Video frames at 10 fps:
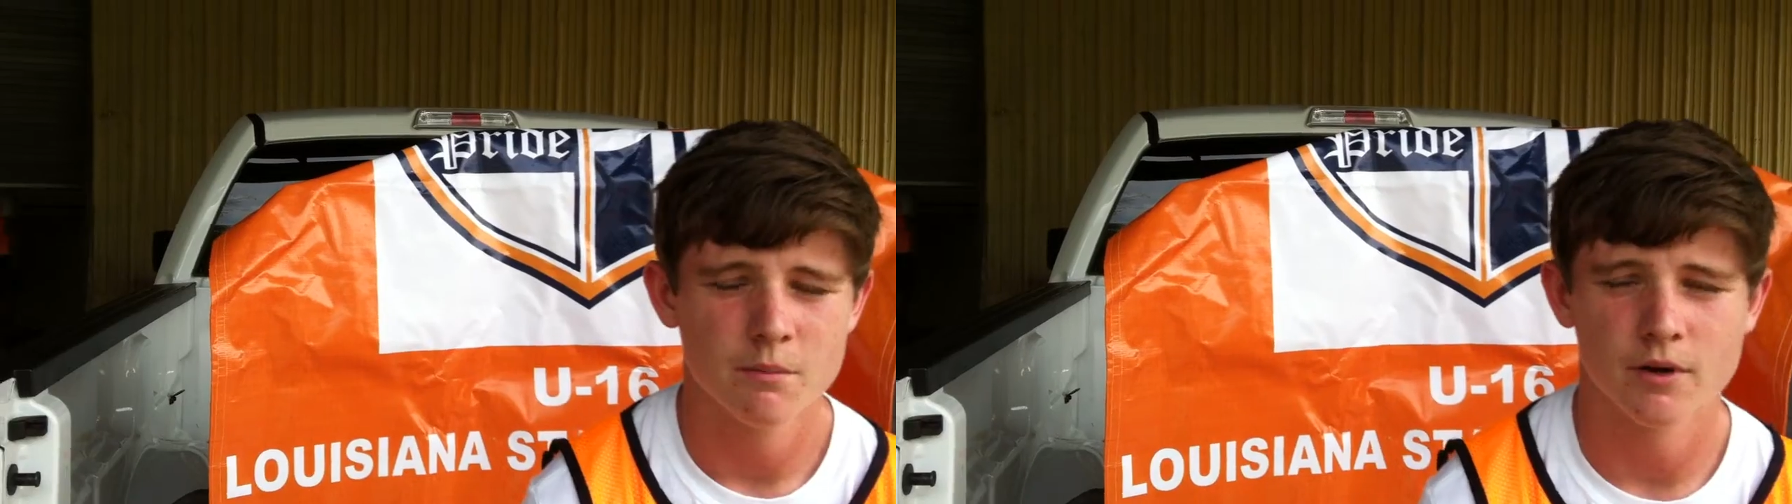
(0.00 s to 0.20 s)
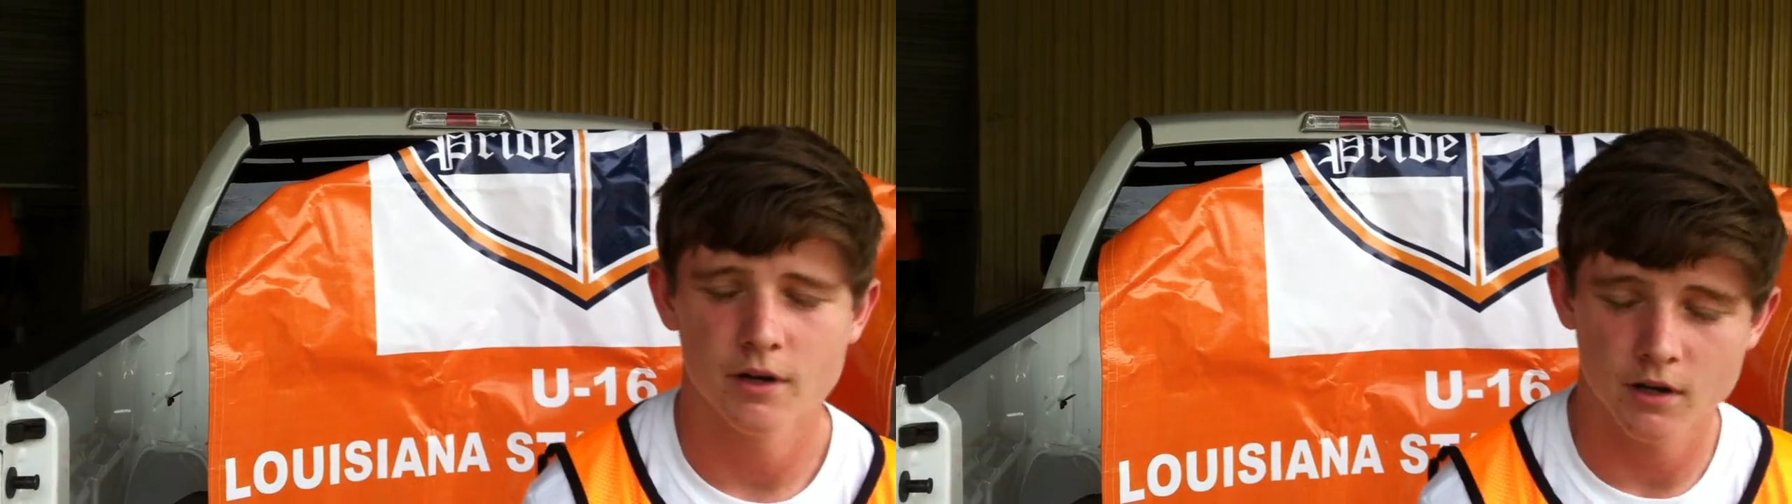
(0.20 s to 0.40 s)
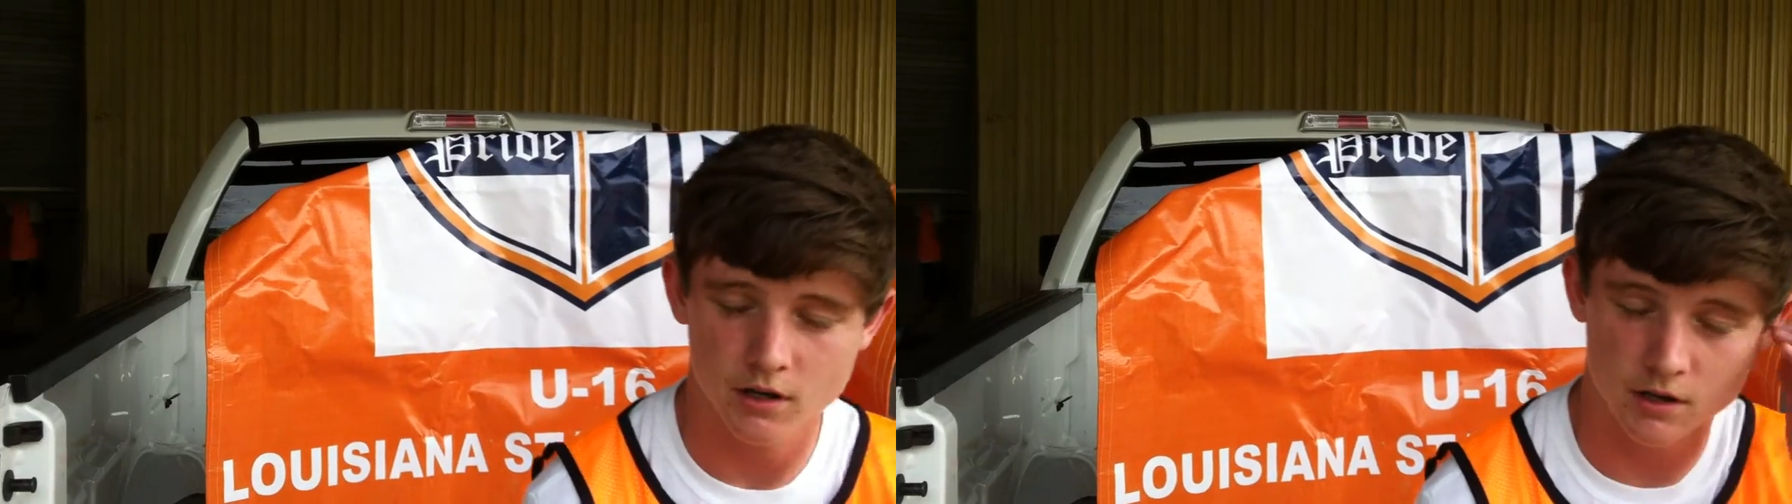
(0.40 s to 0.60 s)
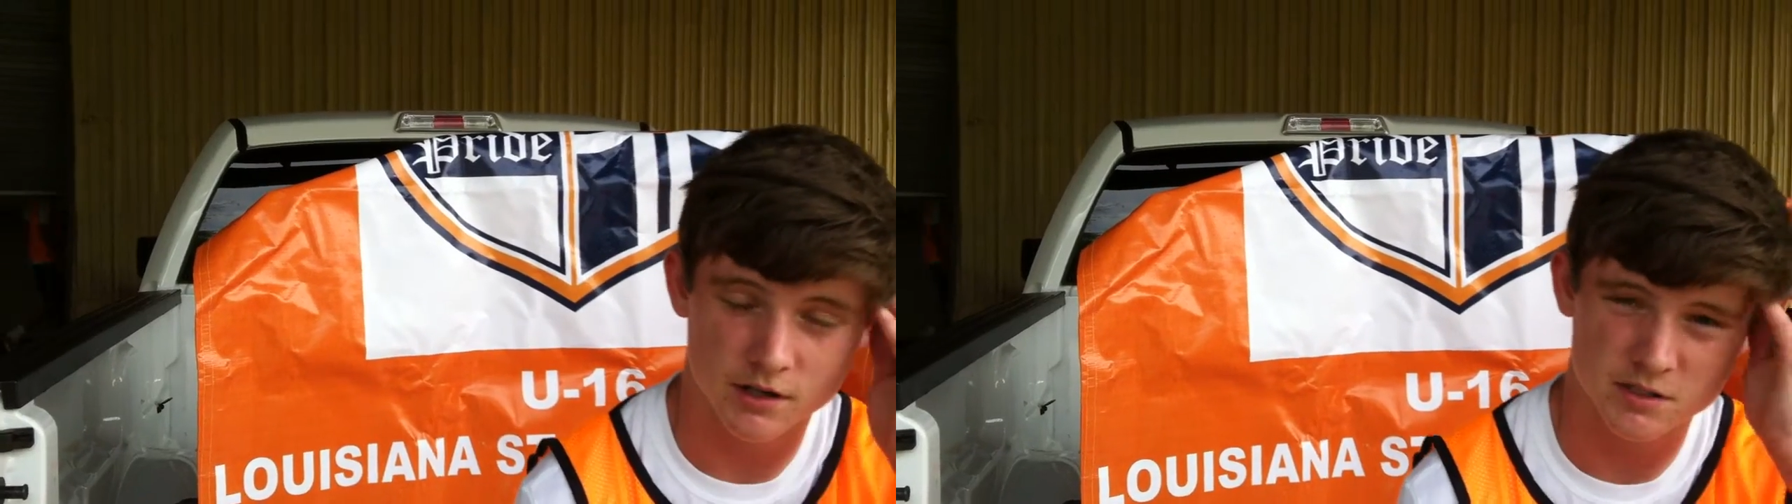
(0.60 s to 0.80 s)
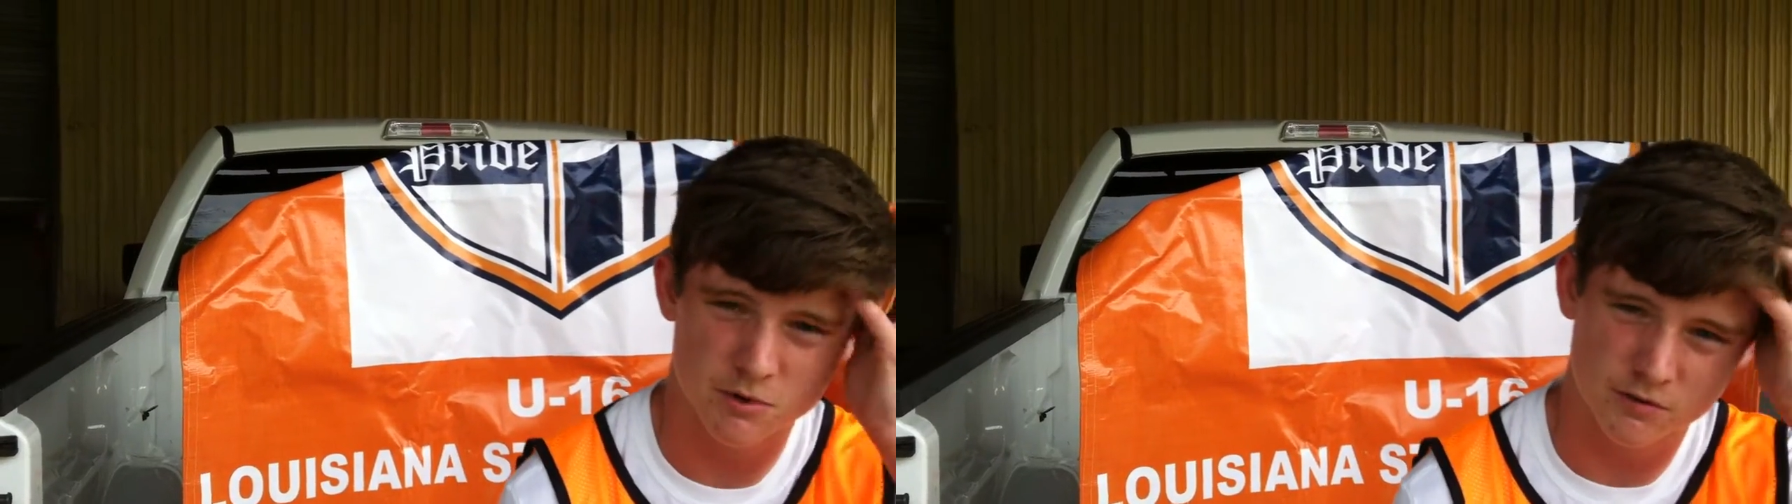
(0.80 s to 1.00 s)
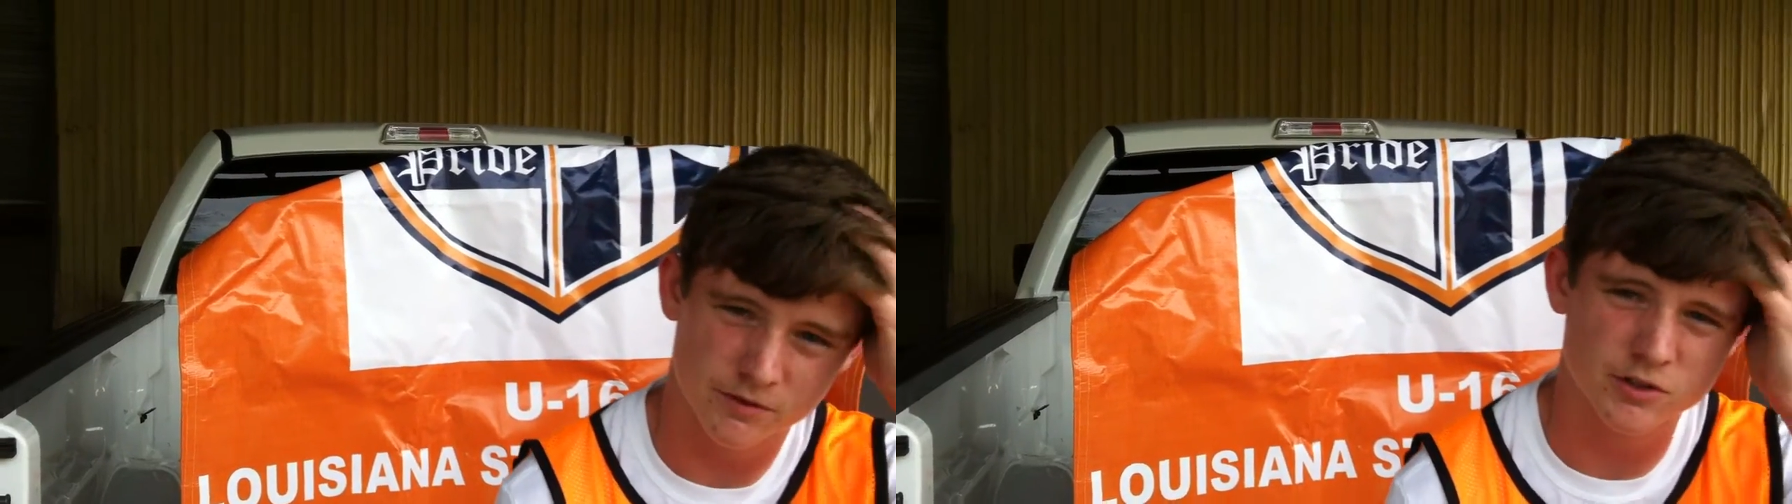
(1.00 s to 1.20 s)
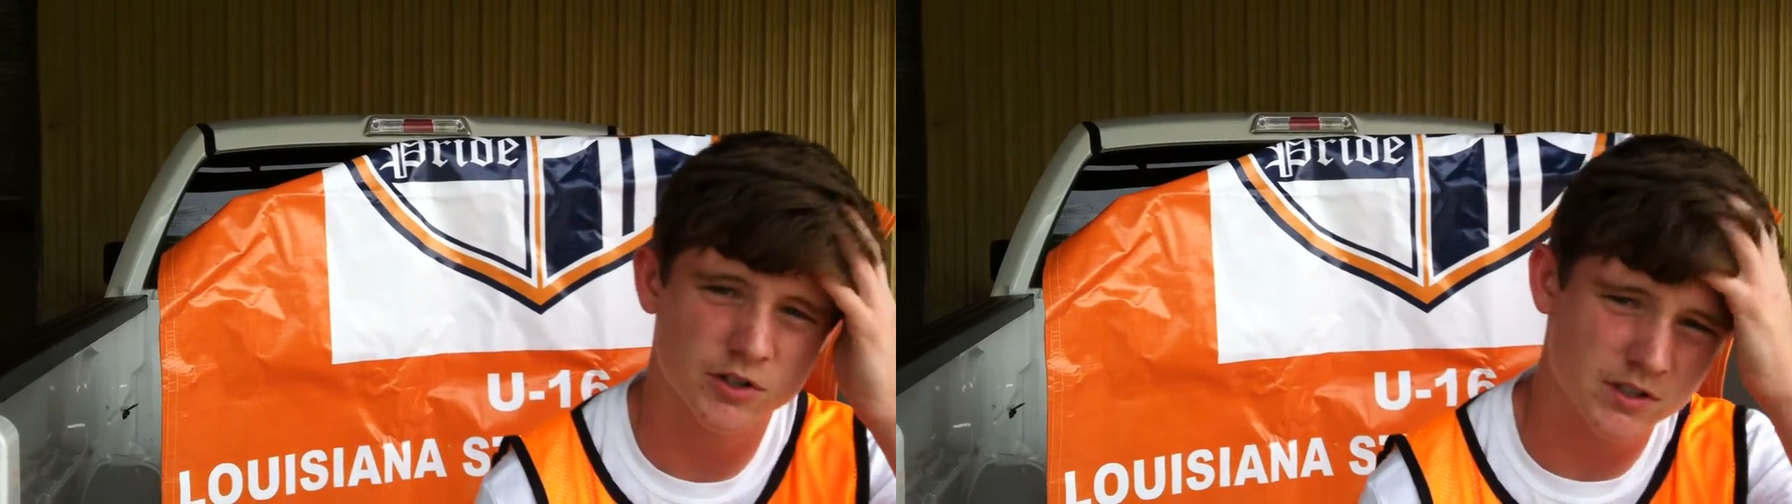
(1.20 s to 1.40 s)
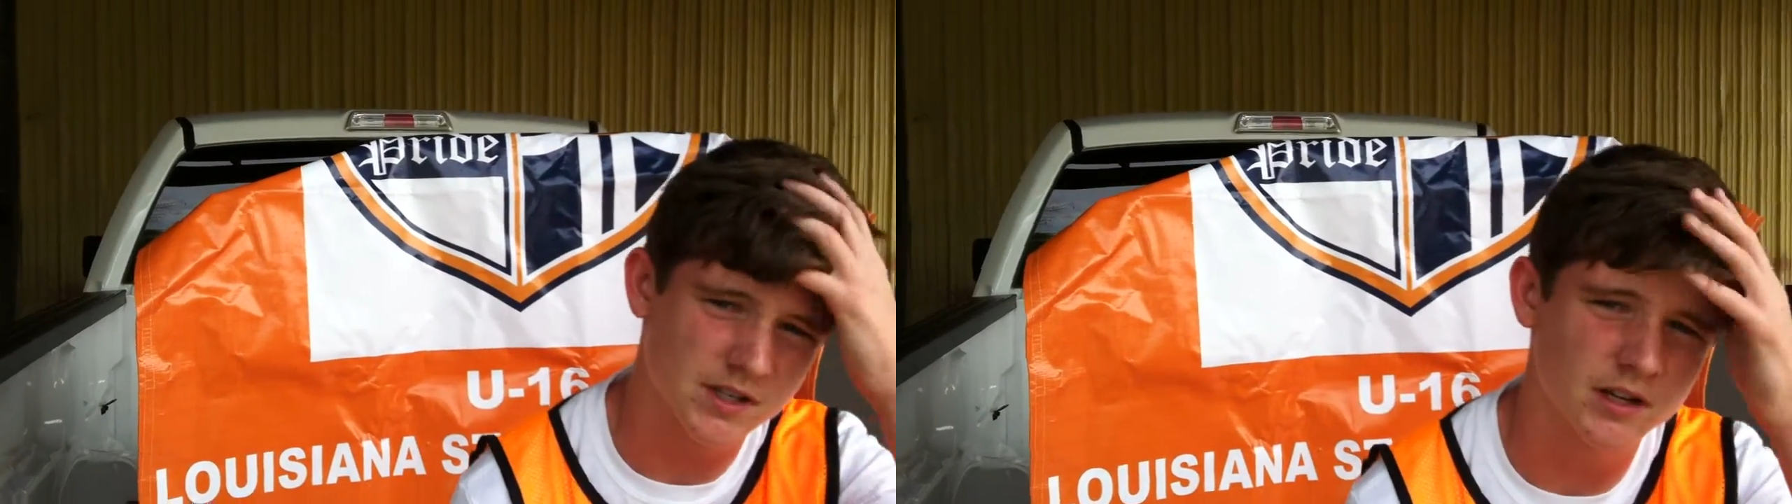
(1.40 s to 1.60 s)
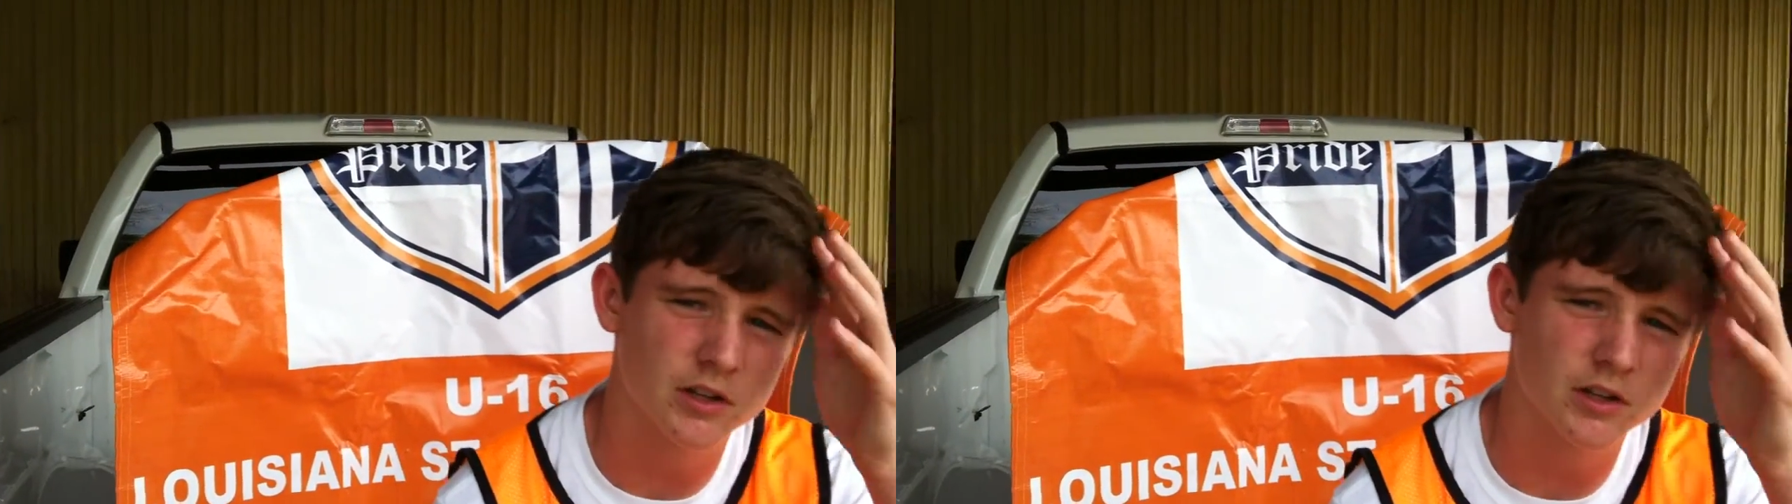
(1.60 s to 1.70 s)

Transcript: But on a small field you could stay